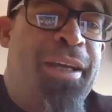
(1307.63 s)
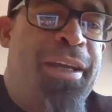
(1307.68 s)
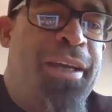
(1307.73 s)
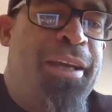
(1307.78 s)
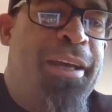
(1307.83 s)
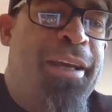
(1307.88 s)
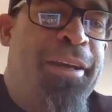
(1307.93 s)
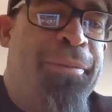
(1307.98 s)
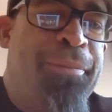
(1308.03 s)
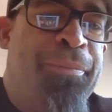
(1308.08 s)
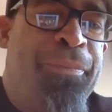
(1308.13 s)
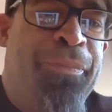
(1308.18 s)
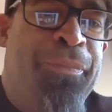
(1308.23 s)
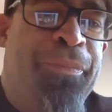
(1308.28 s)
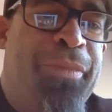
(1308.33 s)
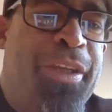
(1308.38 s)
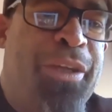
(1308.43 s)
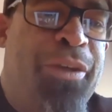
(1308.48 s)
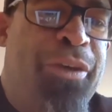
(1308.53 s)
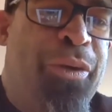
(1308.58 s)

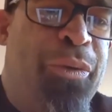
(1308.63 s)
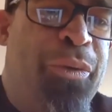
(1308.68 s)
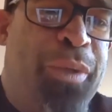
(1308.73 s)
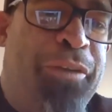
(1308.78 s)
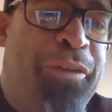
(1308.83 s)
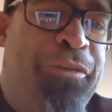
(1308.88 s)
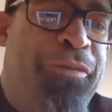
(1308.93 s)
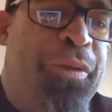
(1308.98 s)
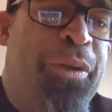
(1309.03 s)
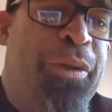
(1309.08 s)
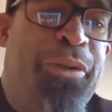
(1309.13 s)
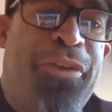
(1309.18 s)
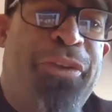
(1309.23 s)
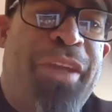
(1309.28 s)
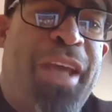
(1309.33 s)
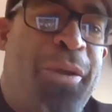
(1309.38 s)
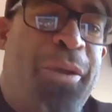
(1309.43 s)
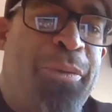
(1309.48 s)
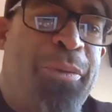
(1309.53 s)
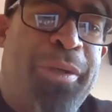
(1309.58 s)
You know, when it feels
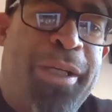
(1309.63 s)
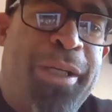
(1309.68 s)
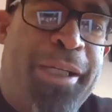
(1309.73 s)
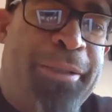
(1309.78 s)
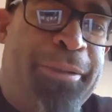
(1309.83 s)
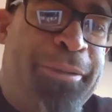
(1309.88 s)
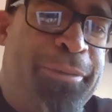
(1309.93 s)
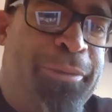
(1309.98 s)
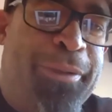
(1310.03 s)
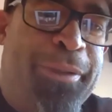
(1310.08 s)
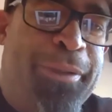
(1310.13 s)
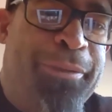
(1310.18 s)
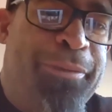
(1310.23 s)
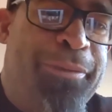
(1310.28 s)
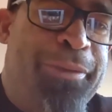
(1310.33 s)
that way, when